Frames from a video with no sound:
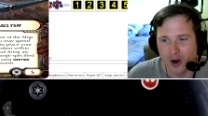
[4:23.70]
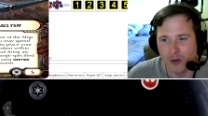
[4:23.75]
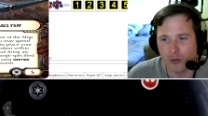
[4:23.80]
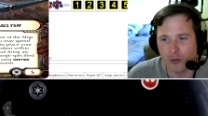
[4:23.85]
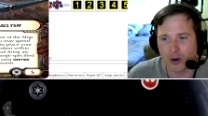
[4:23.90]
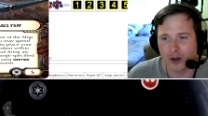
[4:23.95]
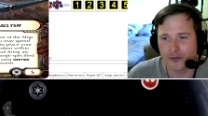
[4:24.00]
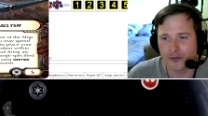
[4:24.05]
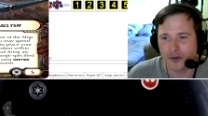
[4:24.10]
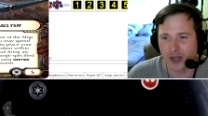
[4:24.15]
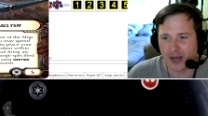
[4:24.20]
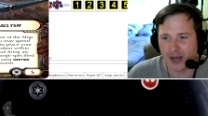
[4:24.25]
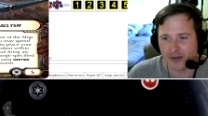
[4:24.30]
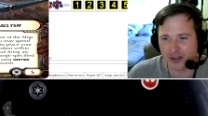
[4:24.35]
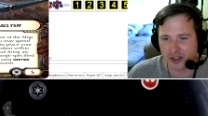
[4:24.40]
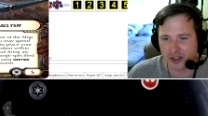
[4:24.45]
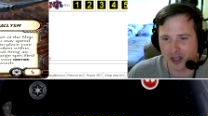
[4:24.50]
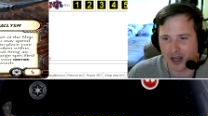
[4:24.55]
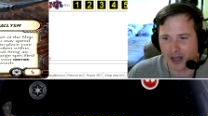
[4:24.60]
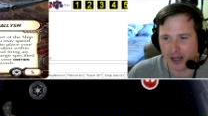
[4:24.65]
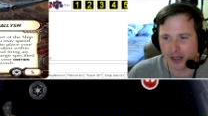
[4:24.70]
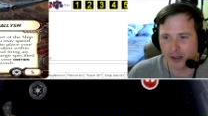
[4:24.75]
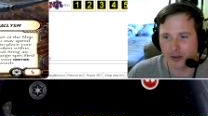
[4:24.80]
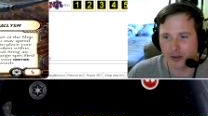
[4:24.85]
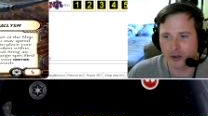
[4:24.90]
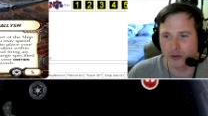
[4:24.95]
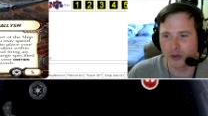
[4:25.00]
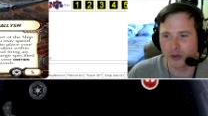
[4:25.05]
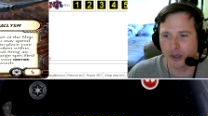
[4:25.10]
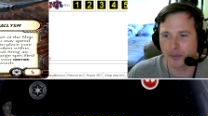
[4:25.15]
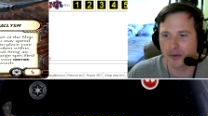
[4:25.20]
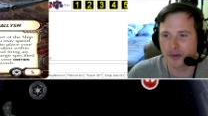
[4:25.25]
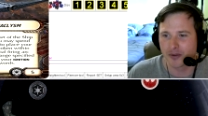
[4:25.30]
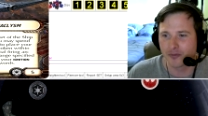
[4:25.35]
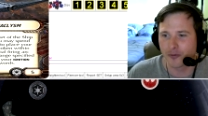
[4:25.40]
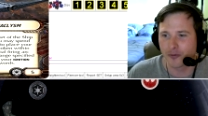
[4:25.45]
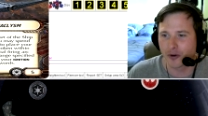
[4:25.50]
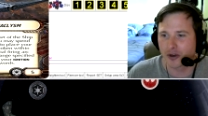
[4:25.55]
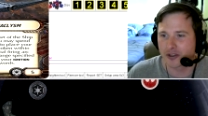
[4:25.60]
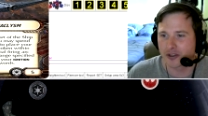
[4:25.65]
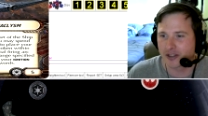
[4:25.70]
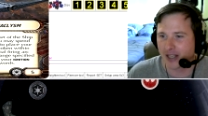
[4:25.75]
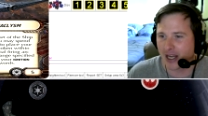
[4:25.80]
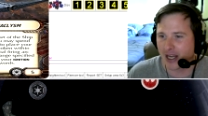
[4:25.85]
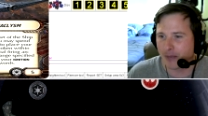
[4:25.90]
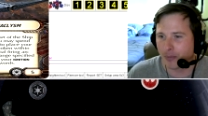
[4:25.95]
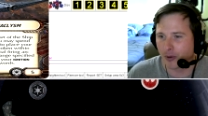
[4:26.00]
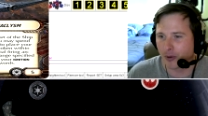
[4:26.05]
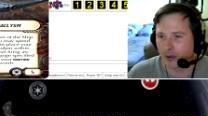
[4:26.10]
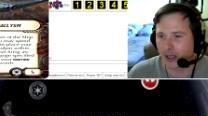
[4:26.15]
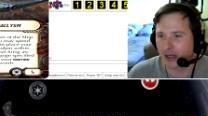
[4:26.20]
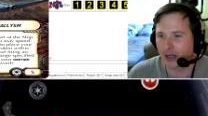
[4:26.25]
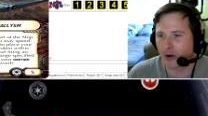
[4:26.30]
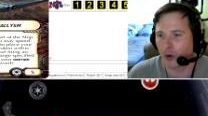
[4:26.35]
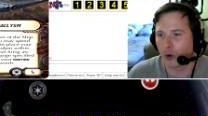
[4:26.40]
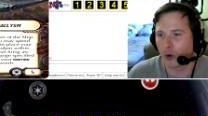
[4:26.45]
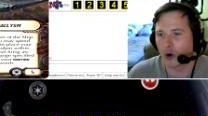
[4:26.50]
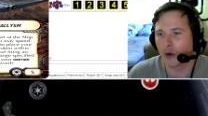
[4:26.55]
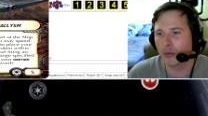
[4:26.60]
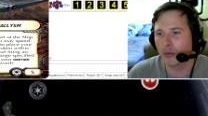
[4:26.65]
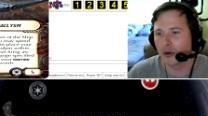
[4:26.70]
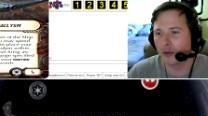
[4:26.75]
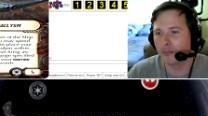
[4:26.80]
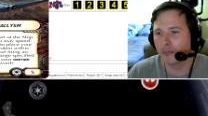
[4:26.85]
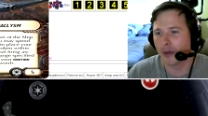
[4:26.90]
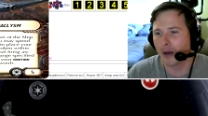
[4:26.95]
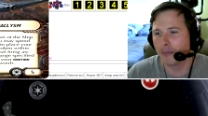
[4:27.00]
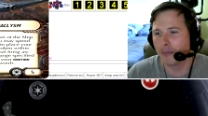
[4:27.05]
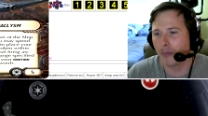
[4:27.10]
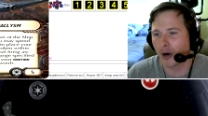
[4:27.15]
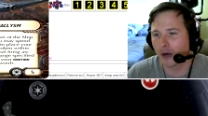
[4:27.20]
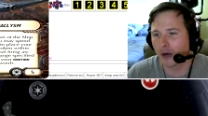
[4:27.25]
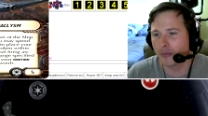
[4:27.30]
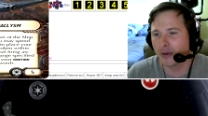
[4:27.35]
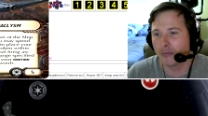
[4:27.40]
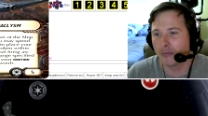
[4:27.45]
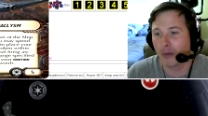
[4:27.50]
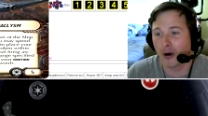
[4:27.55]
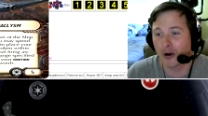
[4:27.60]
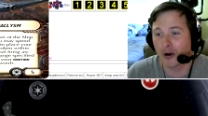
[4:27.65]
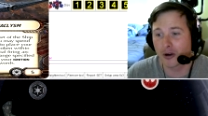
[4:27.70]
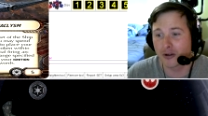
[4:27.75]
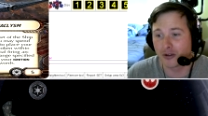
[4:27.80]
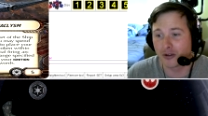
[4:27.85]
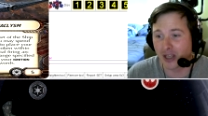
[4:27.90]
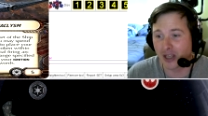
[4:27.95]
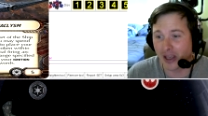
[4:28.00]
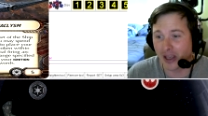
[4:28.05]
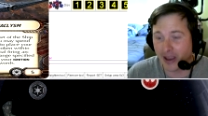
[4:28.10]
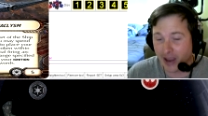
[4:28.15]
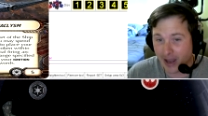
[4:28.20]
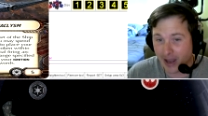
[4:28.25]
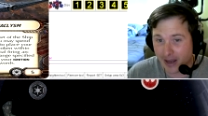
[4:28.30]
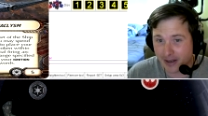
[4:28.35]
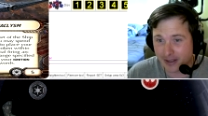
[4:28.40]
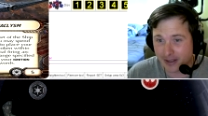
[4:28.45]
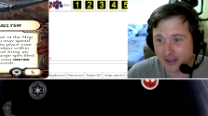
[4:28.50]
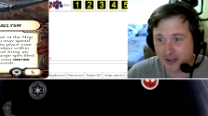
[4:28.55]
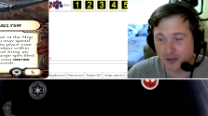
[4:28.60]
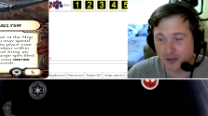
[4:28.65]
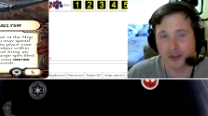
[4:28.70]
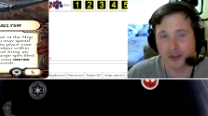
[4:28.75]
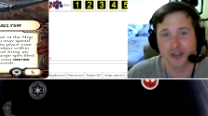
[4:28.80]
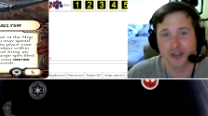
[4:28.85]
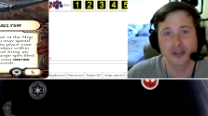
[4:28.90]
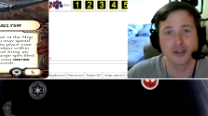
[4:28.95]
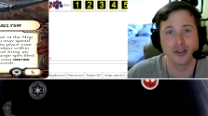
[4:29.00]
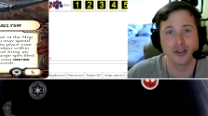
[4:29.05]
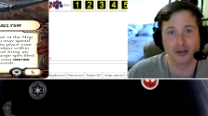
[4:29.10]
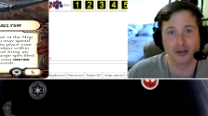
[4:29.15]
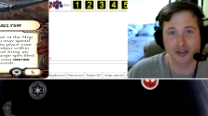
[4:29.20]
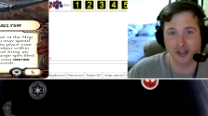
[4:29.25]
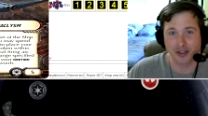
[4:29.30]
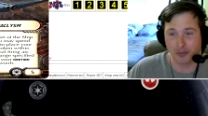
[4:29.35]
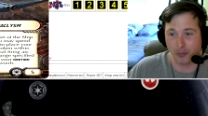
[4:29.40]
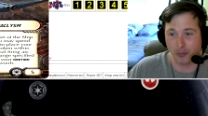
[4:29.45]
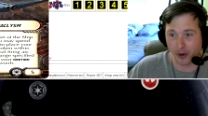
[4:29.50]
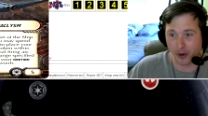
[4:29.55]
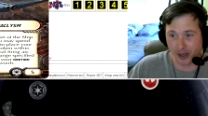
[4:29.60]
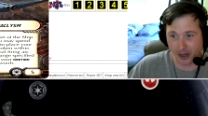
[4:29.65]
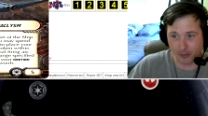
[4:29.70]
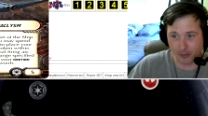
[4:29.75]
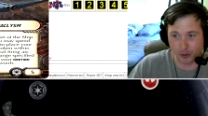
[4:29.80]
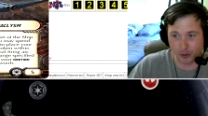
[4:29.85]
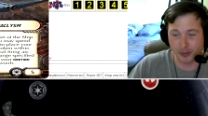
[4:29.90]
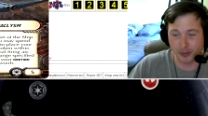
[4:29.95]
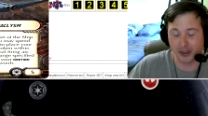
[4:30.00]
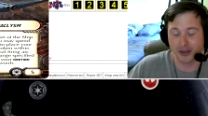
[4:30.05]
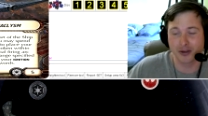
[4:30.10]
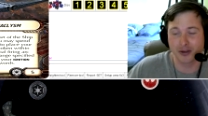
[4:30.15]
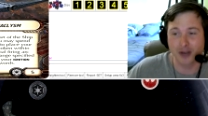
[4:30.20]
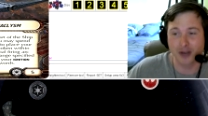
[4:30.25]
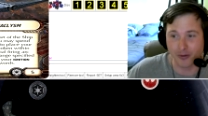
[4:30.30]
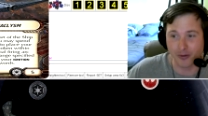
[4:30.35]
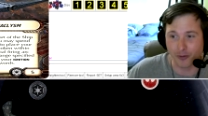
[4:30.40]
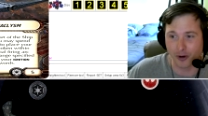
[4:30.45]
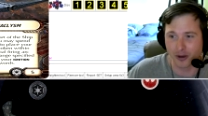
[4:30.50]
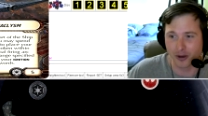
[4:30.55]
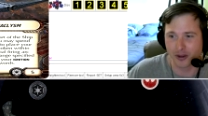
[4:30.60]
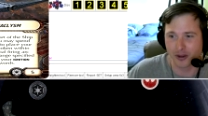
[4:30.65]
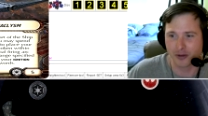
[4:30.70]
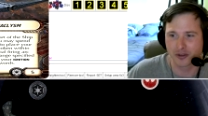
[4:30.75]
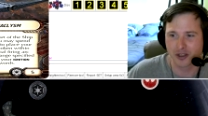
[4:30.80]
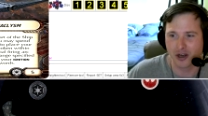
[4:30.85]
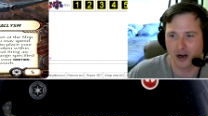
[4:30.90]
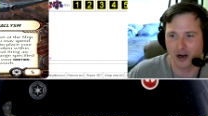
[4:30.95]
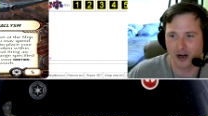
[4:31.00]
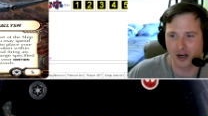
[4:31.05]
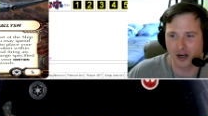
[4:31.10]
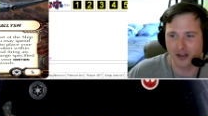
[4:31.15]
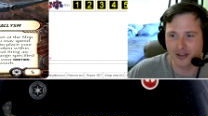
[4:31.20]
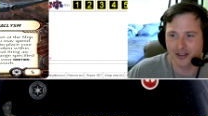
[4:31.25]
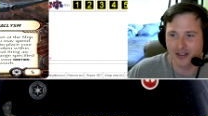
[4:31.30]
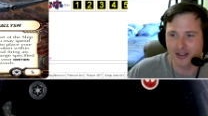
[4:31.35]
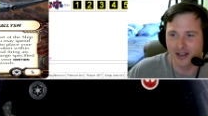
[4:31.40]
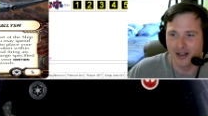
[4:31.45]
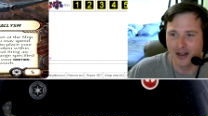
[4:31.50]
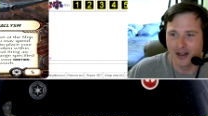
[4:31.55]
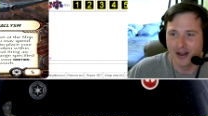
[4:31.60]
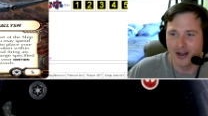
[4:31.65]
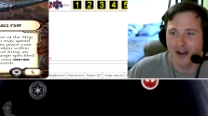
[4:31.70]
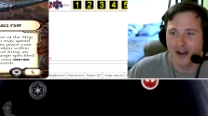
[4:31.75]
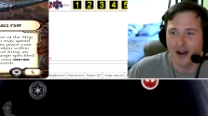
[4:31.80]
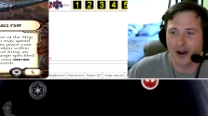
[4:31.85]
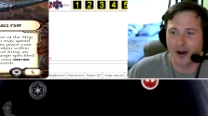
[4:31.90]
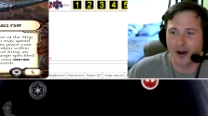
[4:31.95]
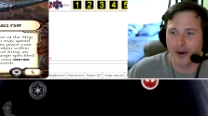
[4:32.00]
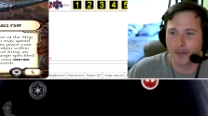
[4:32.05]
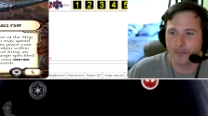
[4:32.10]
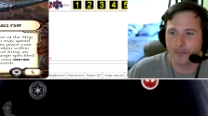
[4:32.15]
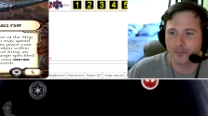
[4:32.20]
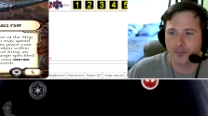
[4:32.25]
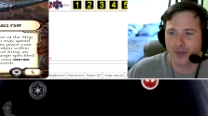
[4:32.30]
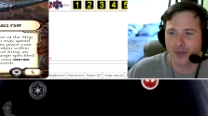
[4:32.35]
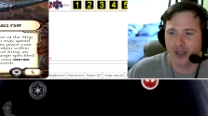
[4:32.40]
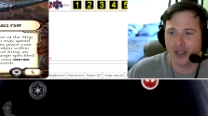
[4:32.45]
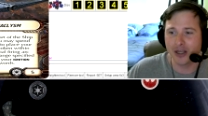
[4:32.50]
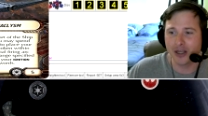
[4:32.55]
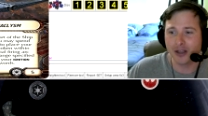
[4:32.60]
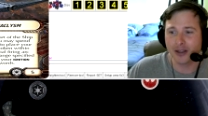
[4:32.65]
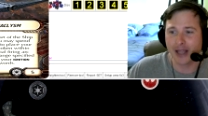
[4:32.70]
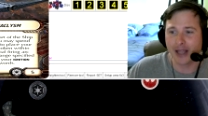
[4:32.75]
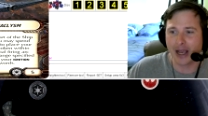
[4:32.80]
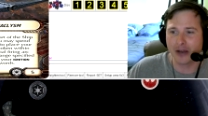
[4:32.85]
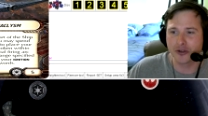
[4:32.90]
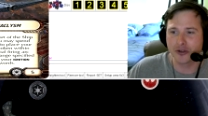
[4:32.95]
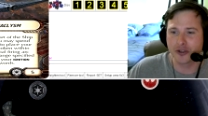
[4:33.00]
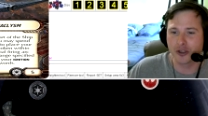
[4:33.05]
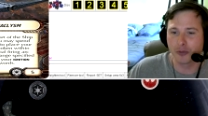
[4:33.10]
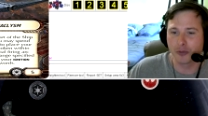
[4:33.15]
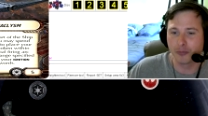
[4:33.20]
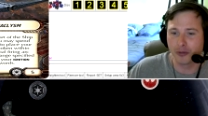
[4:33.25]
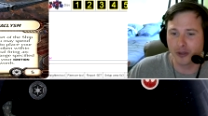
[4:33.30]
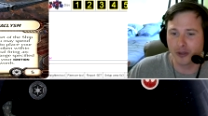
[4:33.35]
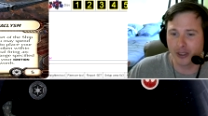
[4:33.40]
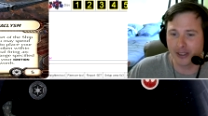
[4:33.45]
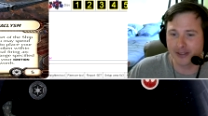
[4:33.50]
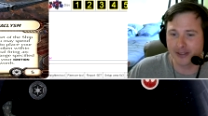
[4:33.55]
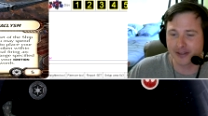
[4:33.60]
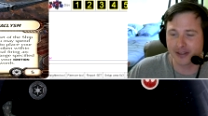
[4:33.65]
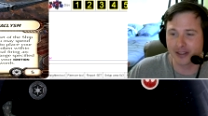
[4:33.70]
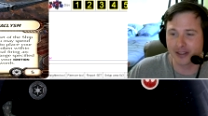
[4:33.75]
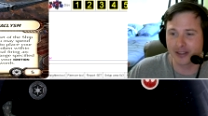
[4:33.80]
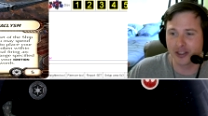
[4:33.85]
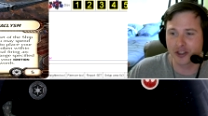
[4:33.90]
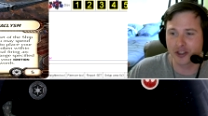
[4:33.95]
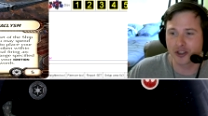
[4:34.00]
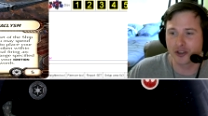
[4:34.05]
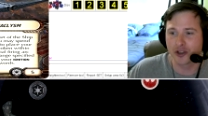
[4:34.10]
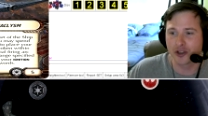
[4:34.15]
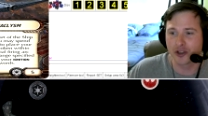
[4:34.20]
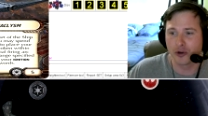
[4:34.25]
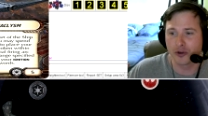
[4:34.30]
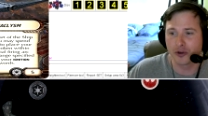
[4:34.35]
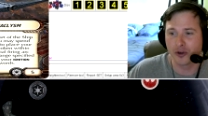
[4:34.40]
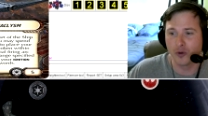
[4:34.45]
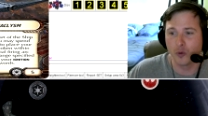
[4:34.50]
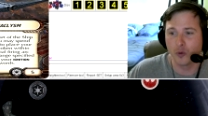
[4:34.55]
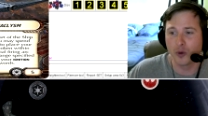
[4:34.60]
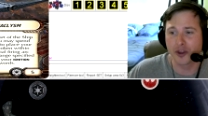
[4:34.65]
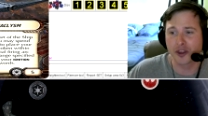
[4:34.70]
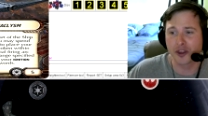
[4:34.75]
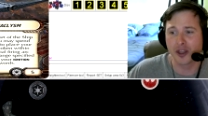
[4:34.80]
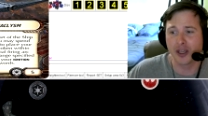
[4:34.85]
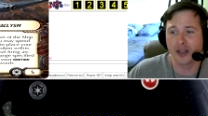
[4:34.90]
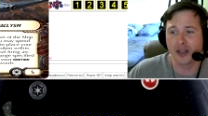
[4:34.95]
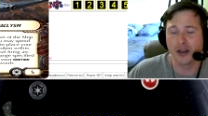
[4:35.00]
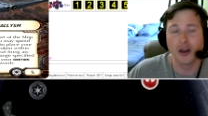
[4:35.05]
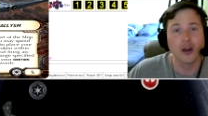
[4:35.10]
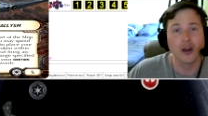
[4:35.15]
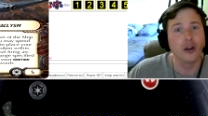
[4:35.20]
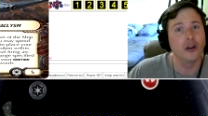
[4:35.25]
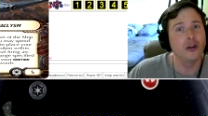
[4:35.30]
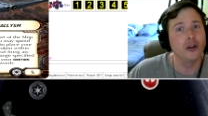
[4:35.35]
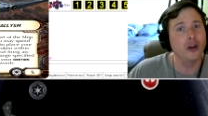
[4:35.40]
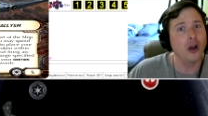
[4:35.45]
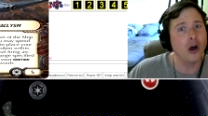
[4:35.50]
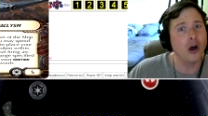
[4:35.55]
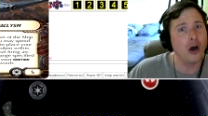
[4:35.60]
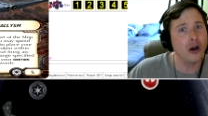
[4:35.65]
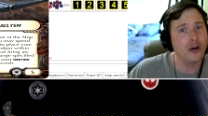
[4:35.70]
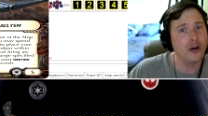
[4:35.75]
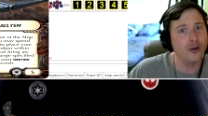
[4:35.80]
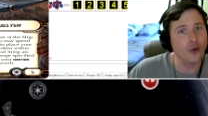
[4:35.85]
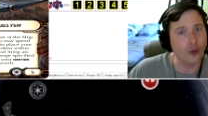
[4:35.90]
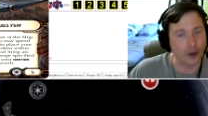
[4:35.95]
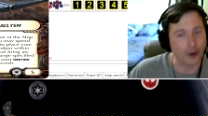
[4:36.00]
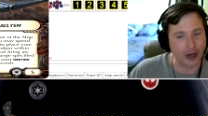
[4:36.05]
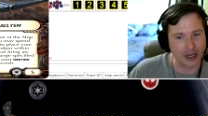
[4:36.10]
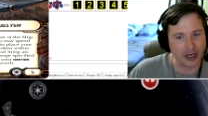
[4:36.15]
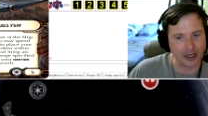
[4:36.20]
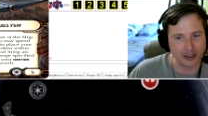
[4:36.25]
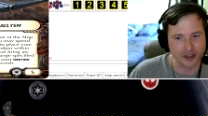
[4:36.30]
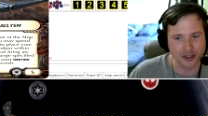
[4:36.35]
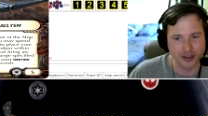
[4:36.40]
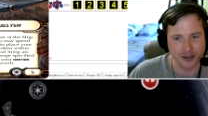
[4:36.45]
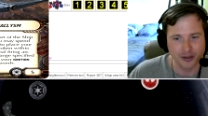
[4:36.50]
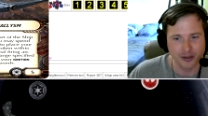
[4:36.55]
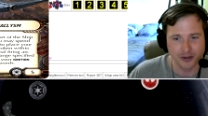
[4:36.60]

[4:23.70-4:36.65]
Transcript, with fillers: Well, if you have a title equipped, for example, like Orbital Bombardment Particle Cannons, which, you know, at some point I will be covering those cards, um, it allows you to place an ignition token within long range.